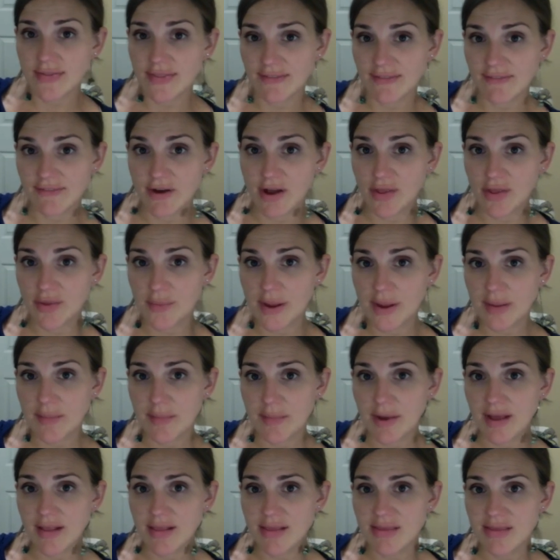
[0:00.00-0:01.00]
the following
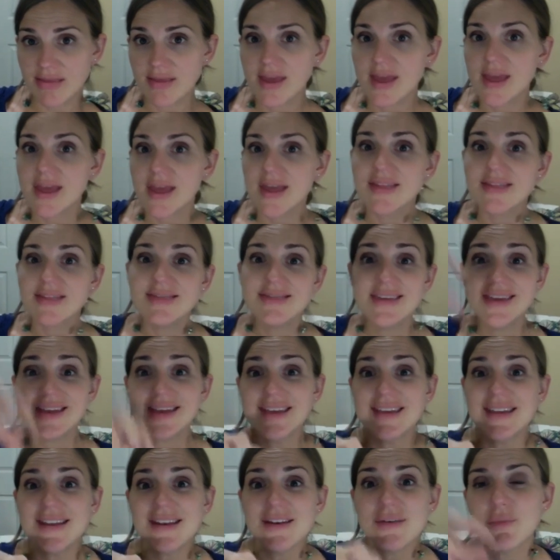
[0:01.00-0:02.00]
month,
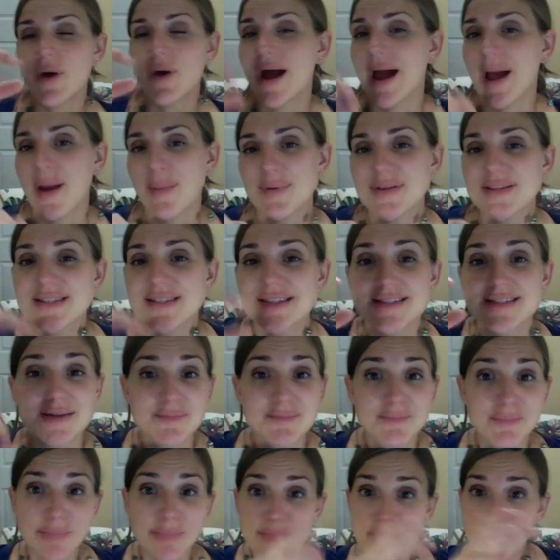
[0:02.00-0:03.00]
then what happens is
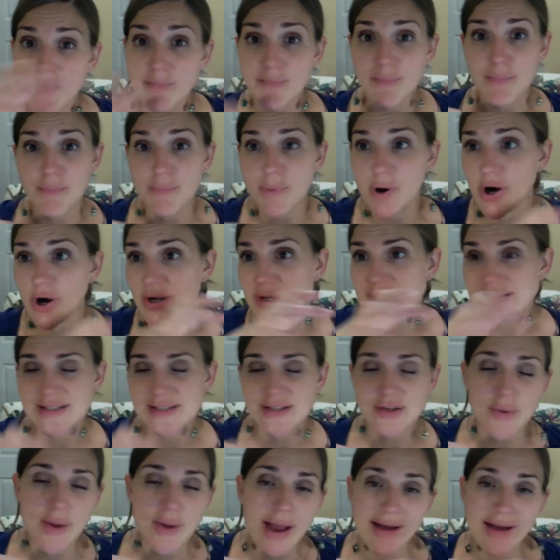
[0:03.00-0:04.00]
the parties
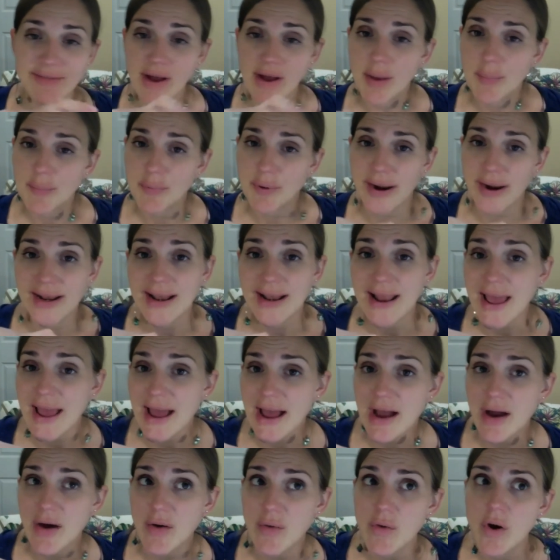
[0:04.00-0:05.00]
that you have up right
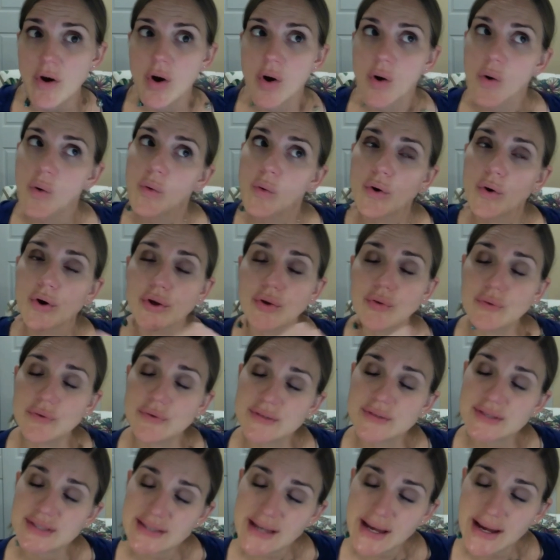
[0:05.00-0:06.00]
now, or you
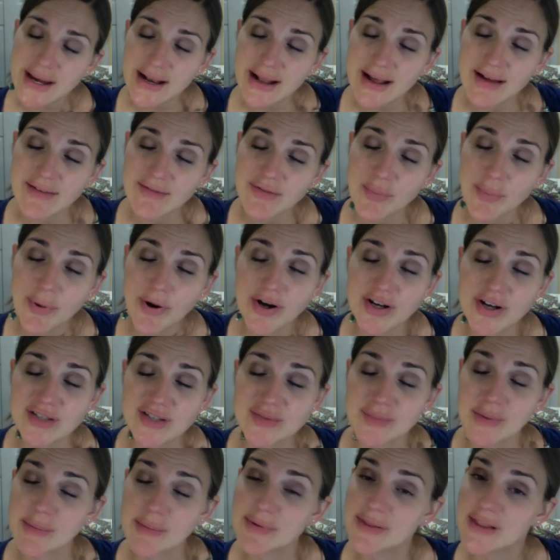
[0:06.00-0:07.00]
lose sight of the parties
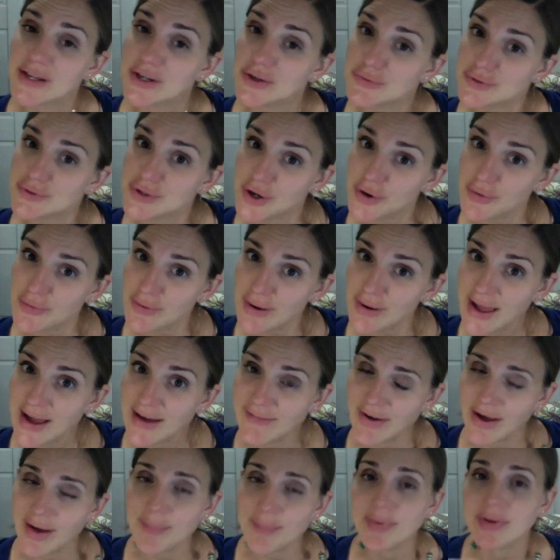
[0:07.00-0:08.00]
maybe that you don't
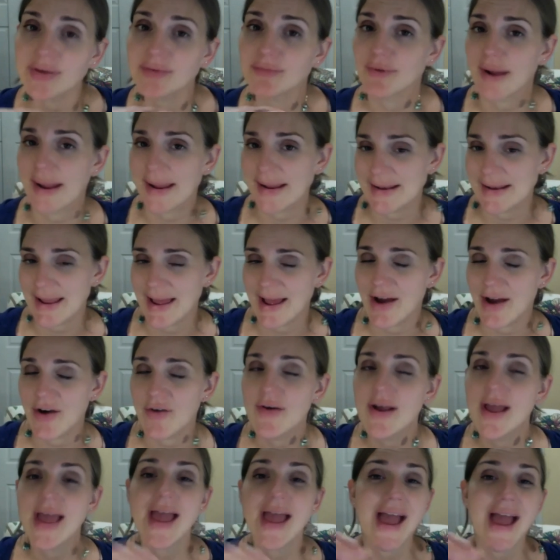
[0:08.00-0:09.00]
have up right
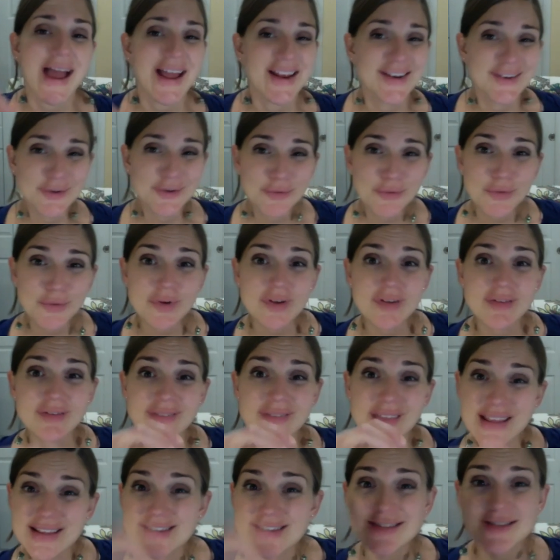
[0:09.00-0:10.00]
now, and you
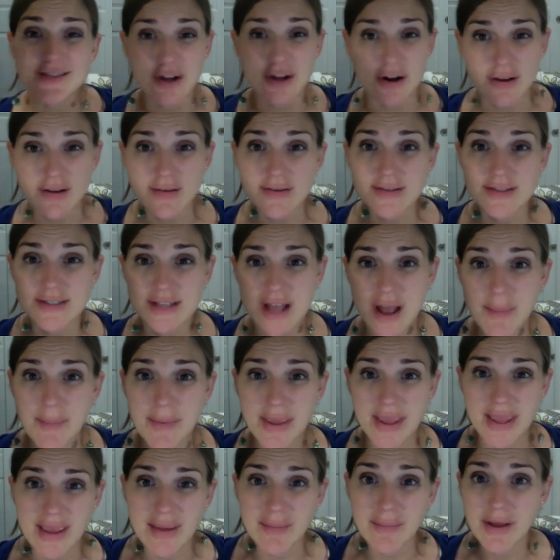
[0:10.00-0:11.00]
then stop
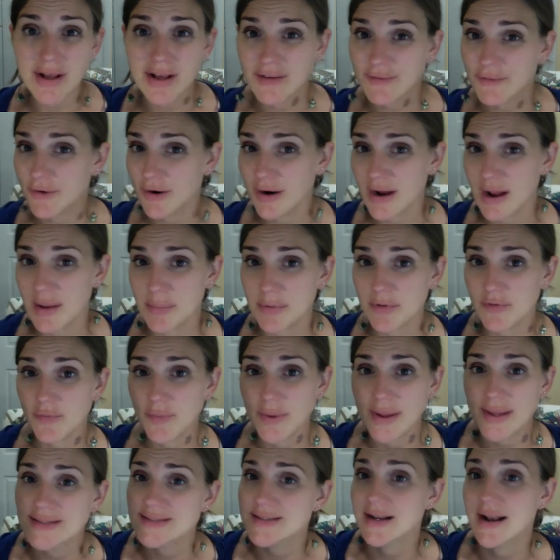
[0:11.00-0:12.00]
making money for a couple of
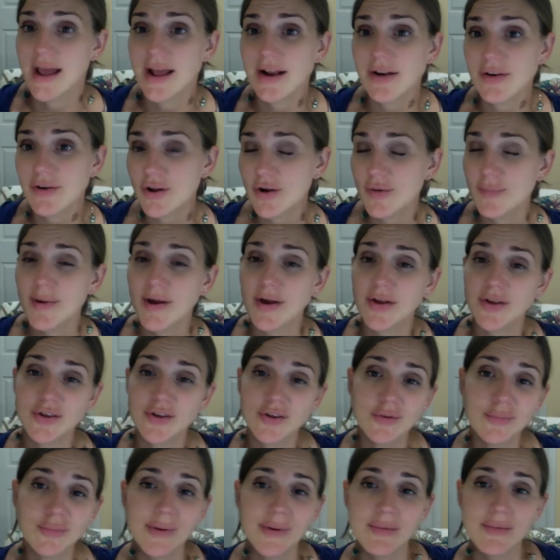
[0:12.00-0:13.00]
weeks. And I don't know about
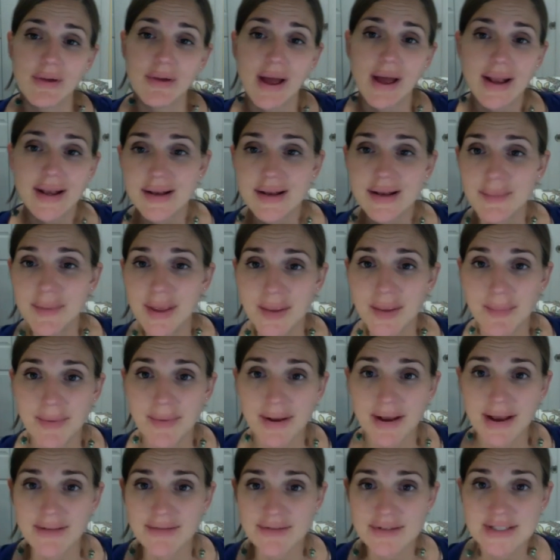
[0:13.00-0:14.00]
you, but I need to make
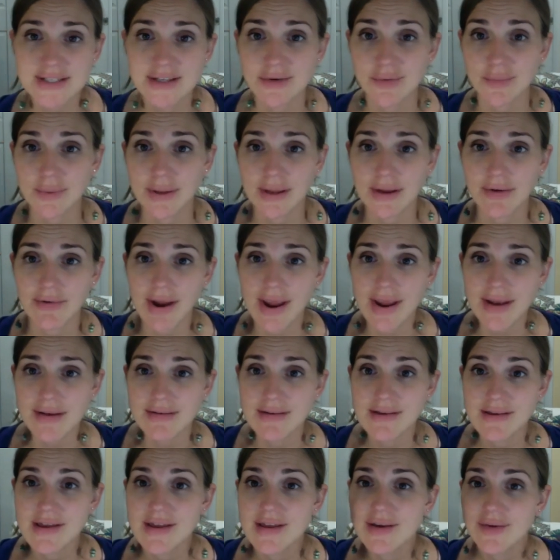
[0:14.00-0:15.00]
money every single week, right?
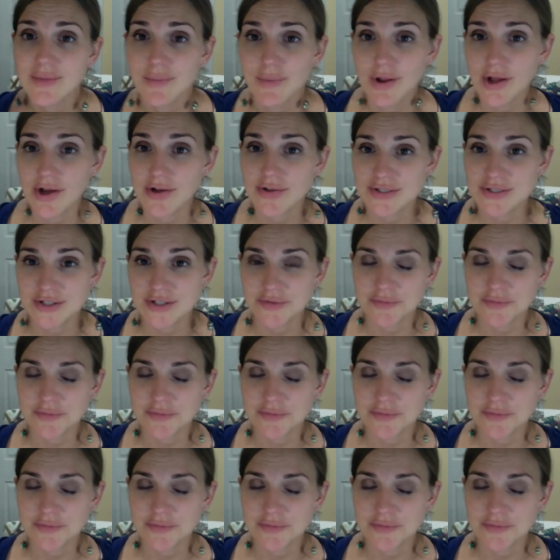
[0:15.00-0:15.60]
We all do.